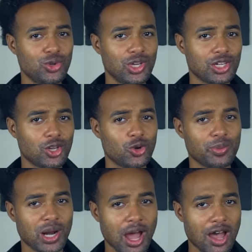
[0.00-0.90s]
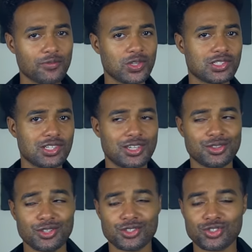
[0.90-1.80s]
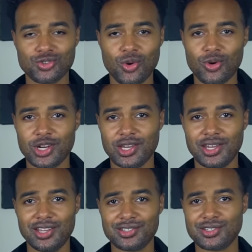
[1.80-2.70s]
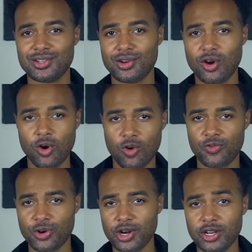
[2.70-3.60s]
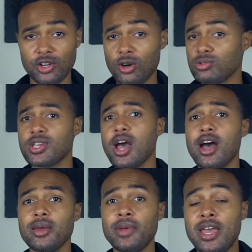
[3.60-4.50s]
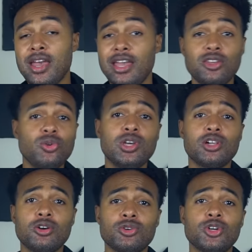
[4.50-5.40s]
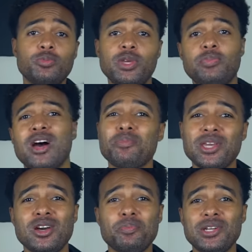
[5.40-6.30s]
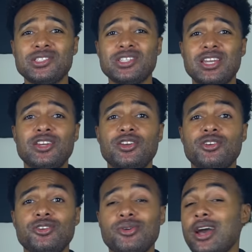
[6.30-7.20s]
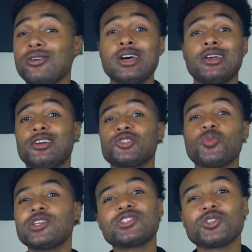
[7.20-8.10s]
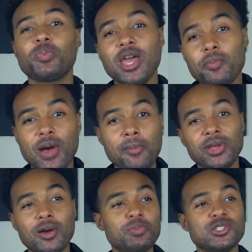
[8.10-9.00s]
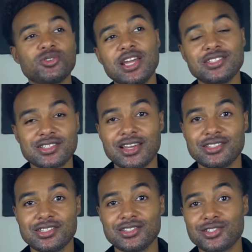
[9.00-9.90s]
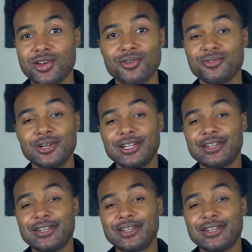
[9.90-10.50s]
Uniqlo, but obviously the story isn't over. In no time, a Uniqlo could be popping up in a city near you. Hell, there's ones in Japan popping up in train stations, so